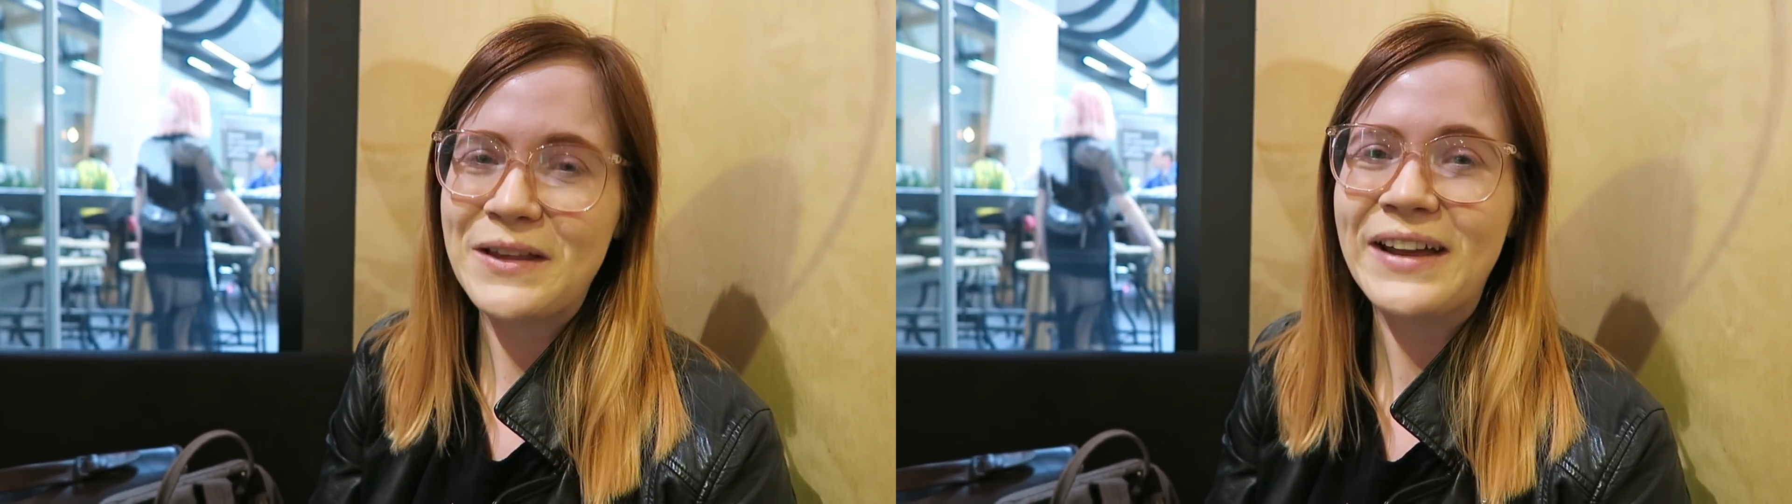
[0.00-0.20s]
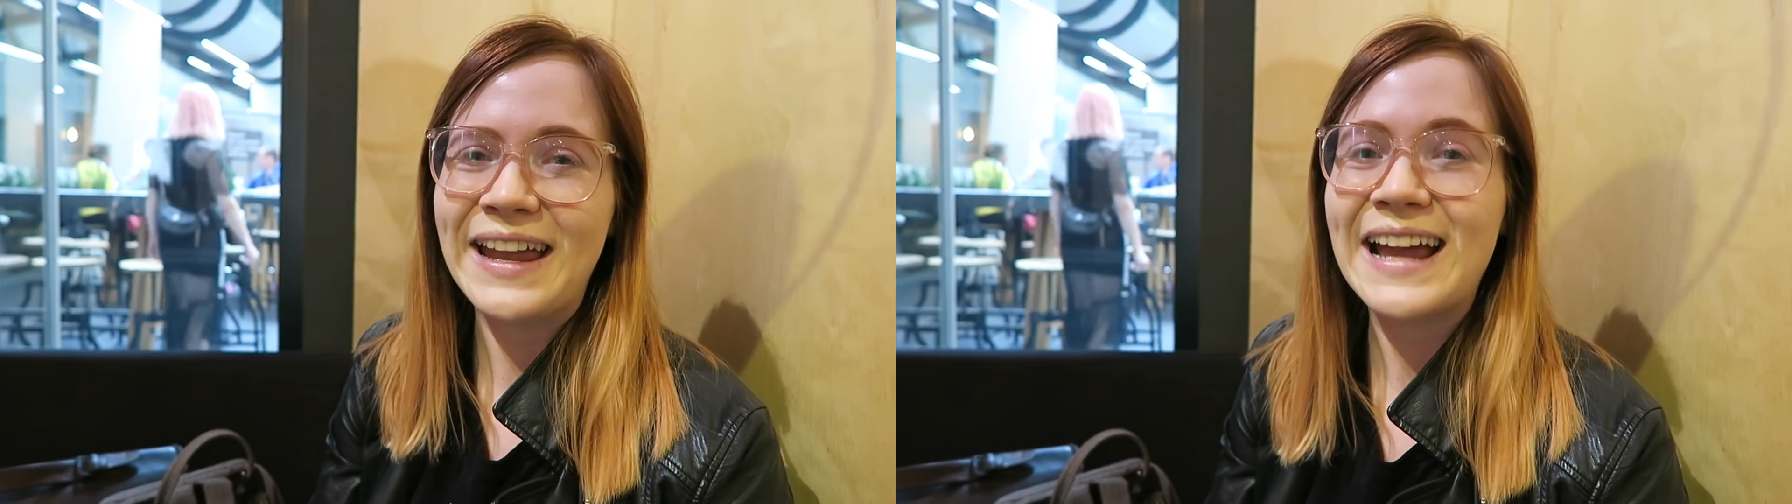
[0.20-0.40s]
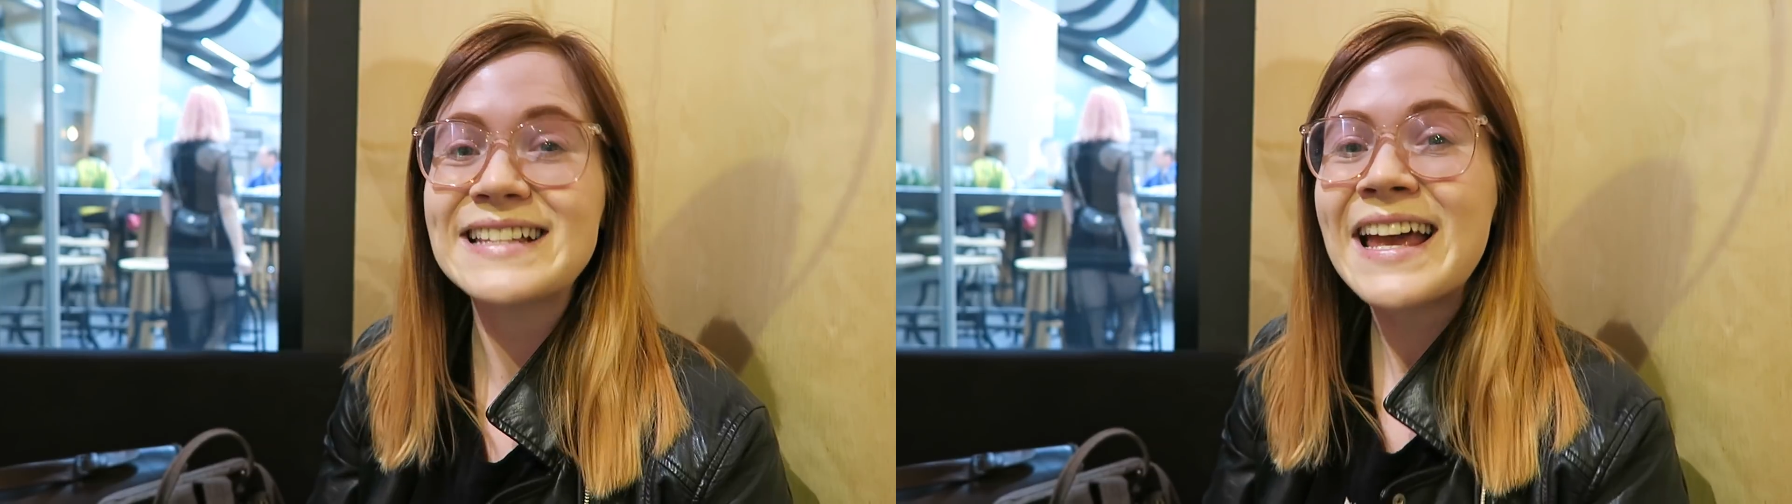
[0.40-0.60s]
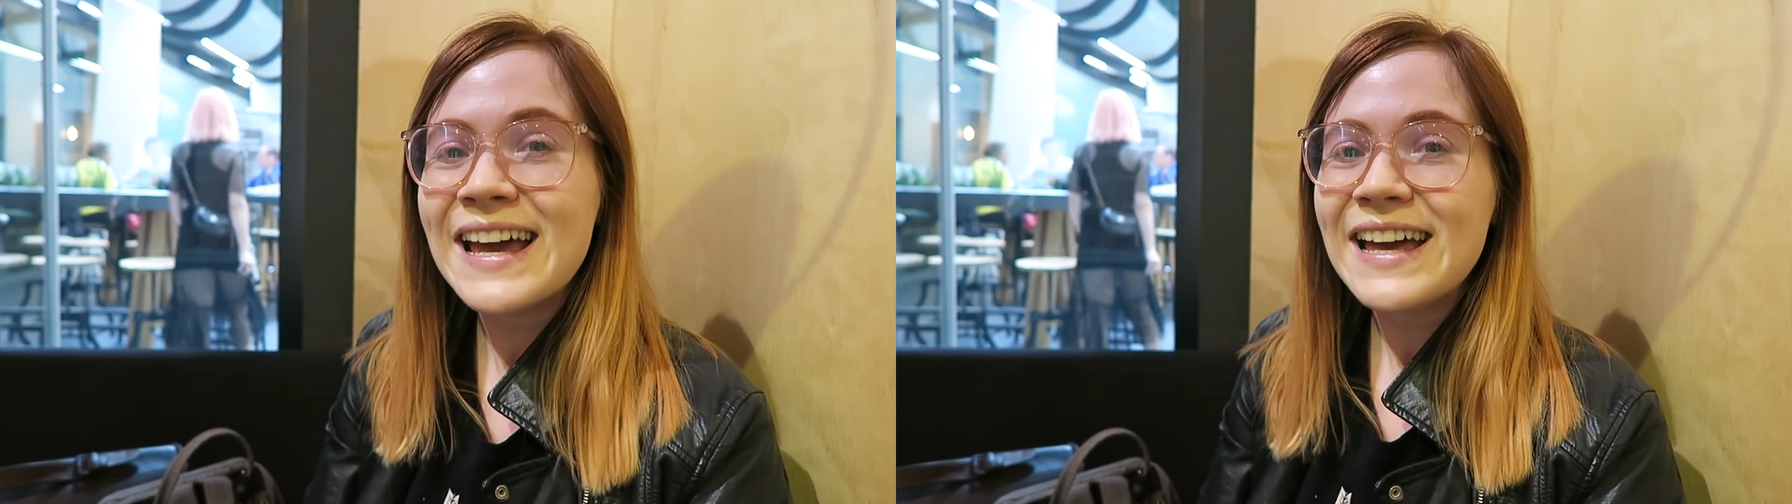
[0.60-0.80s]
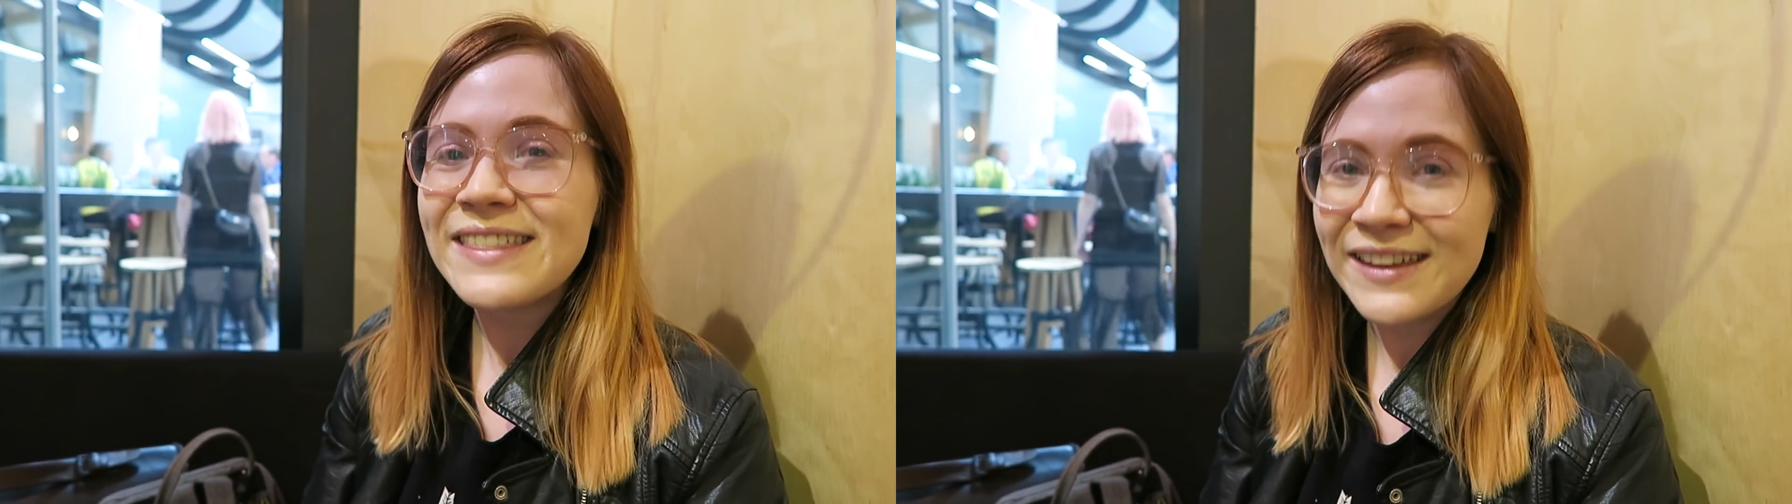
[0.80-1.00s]
Okay guys,
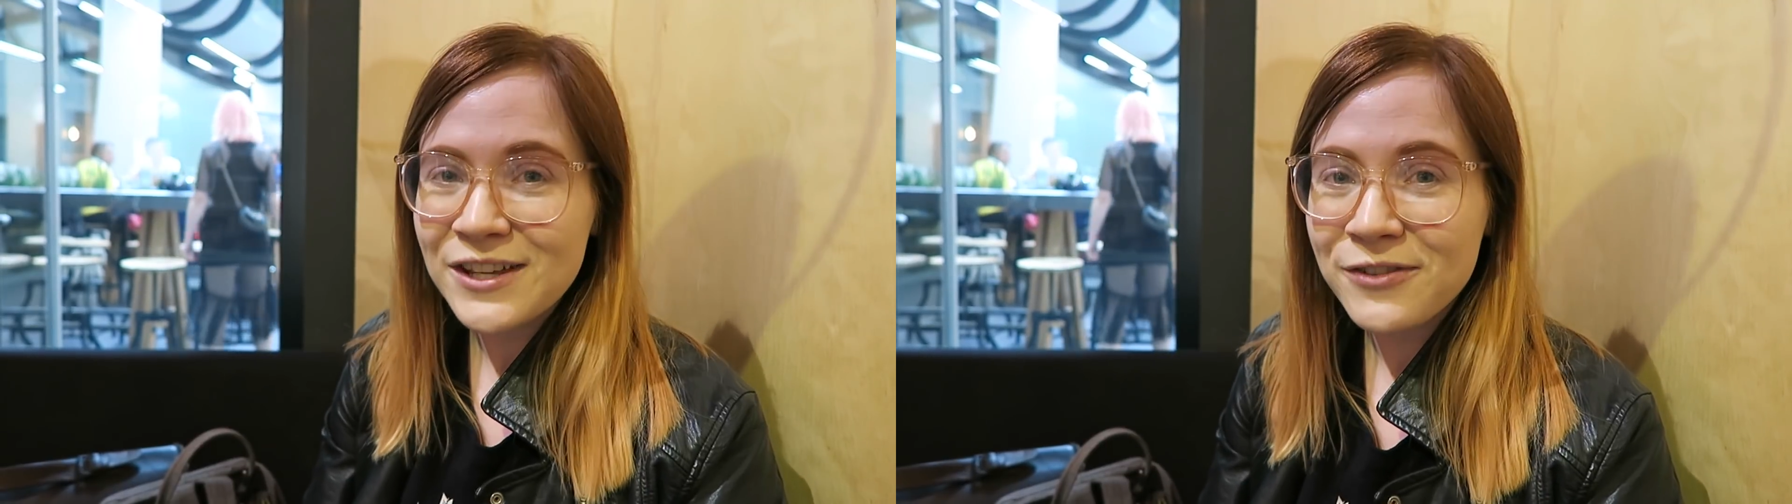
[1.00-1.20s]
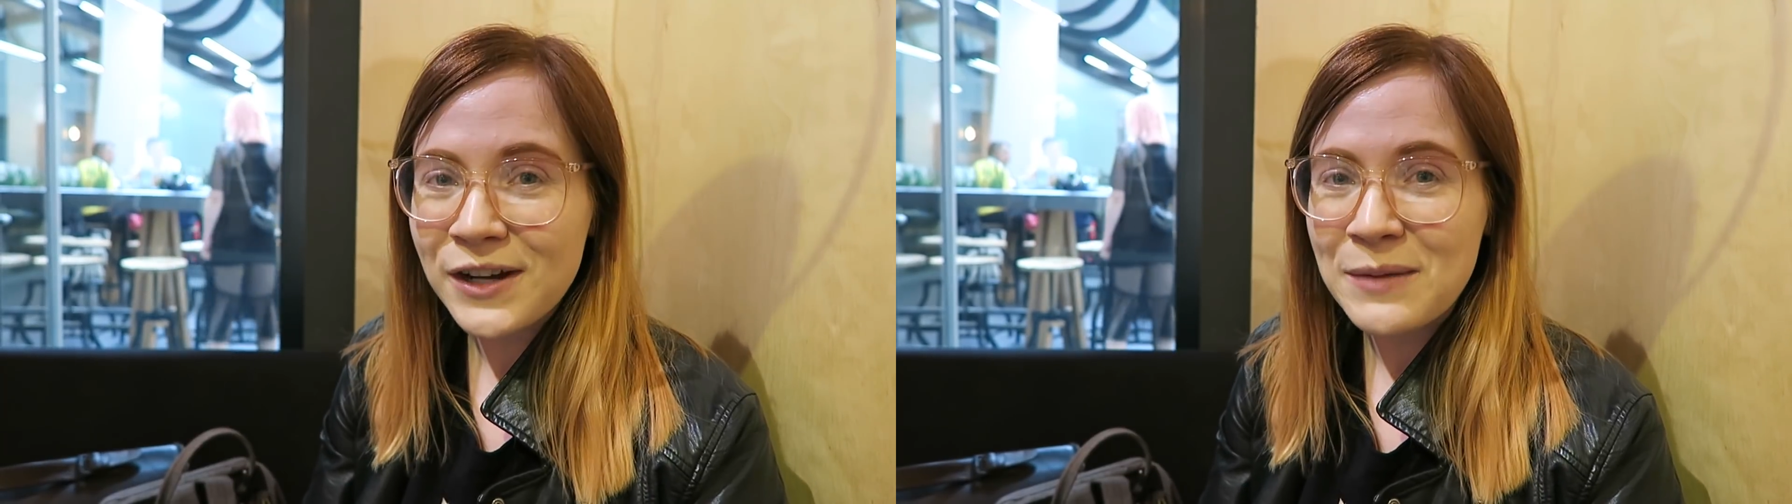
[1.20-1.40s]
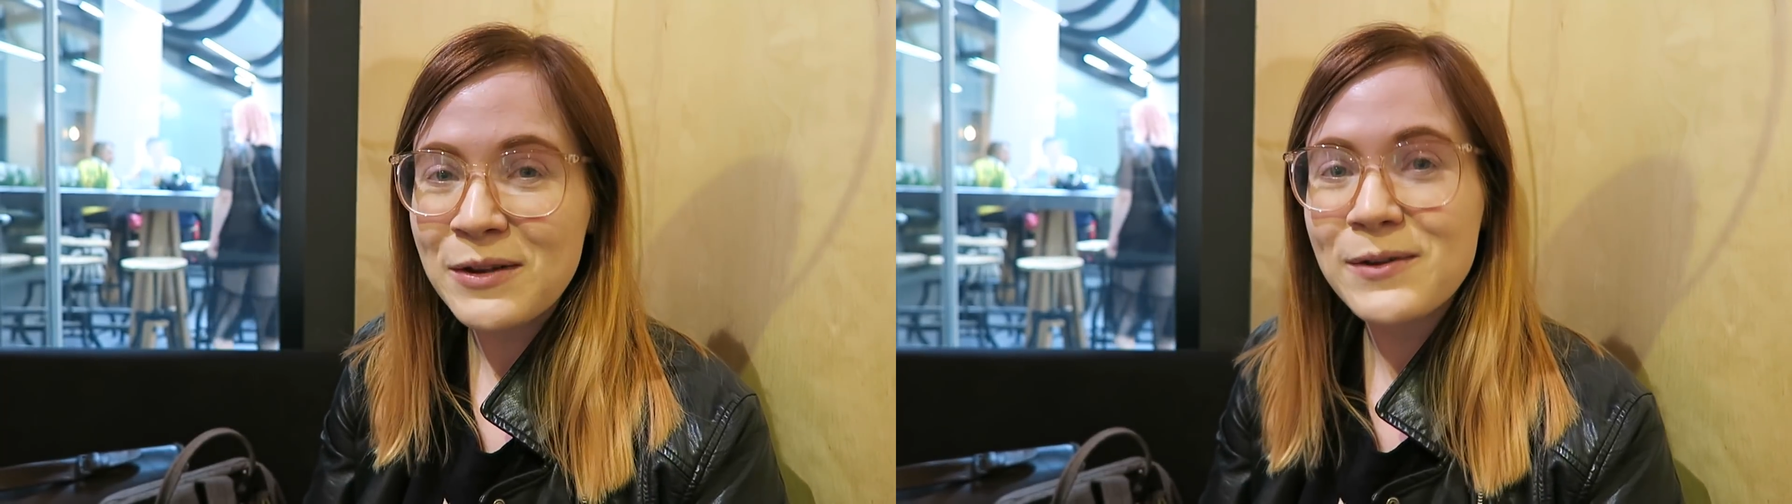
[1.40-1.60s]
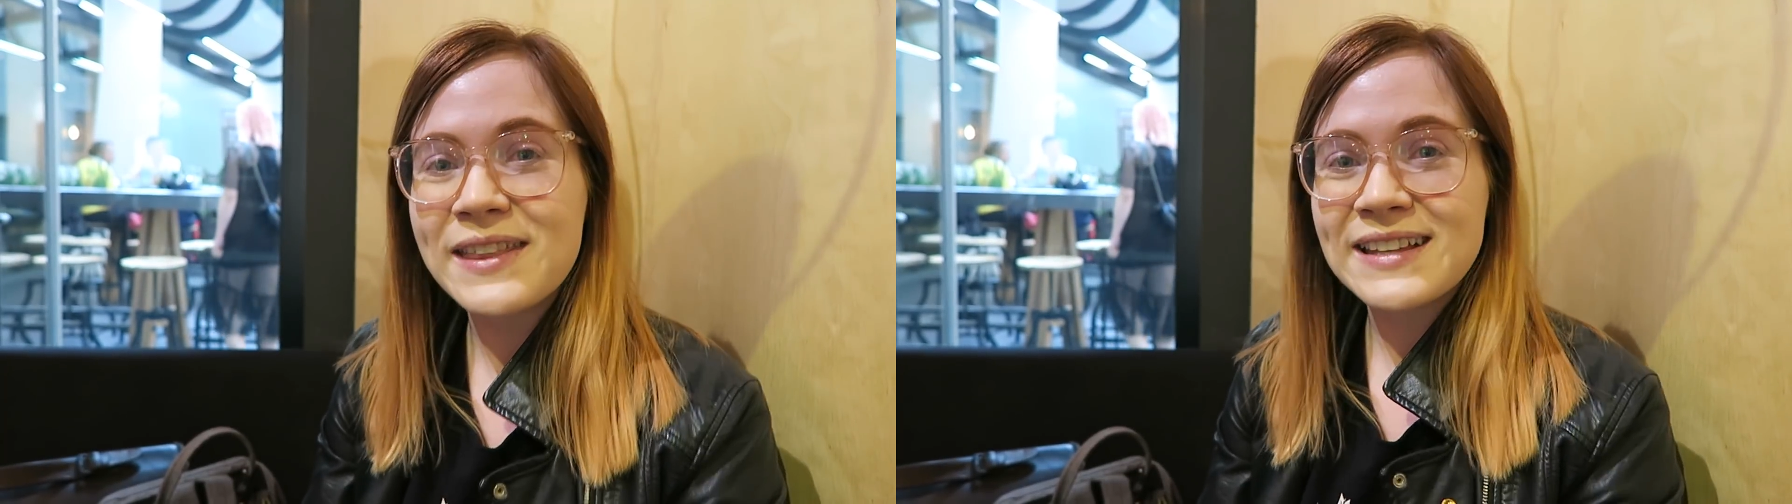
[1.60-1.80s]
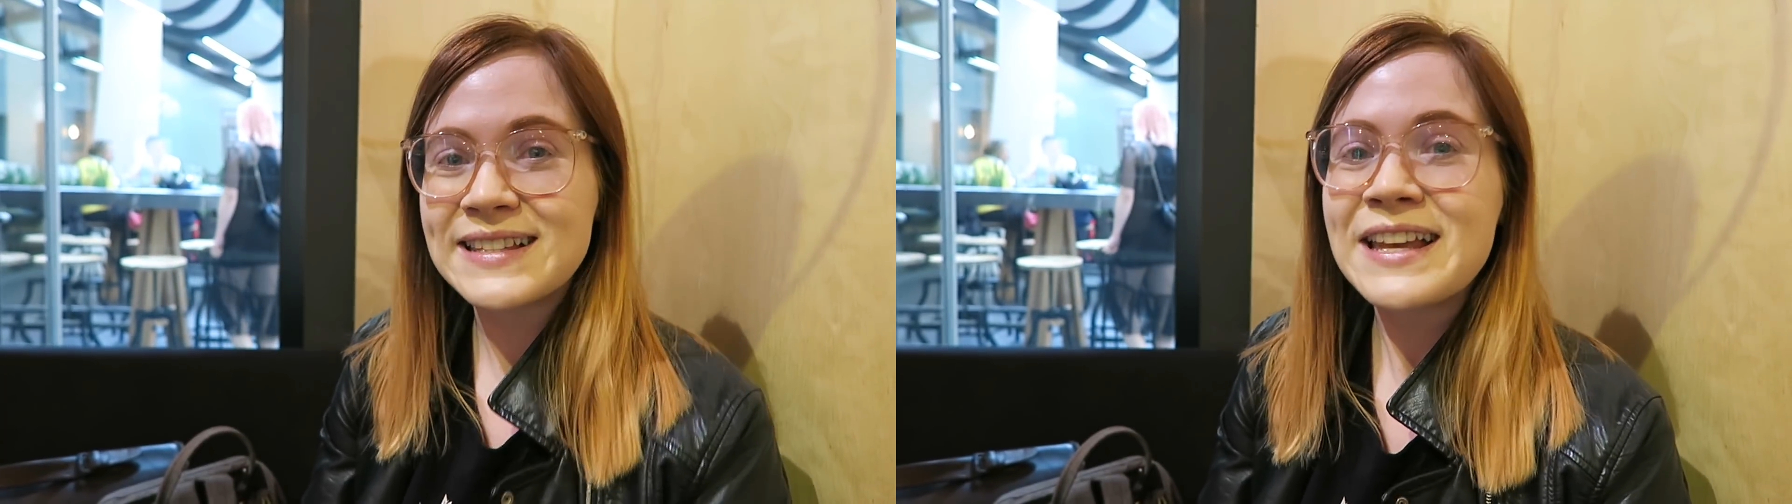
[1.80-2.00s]
thank you for coming
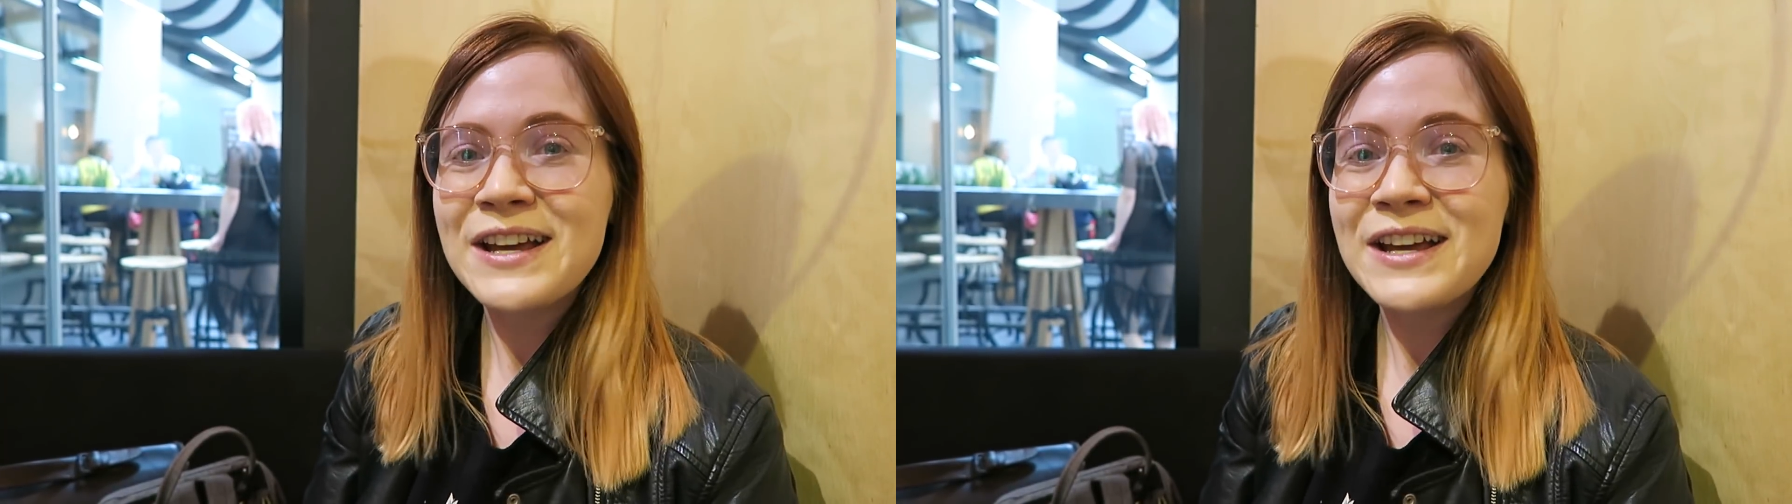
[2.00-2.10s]
with us.